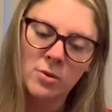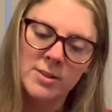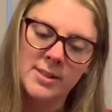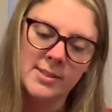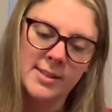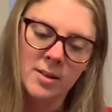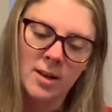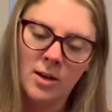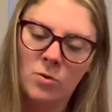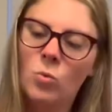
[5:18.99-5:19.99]
resistant
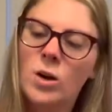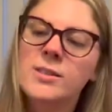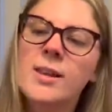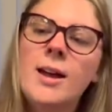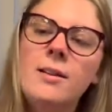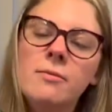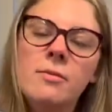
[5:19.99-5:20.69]
on one side,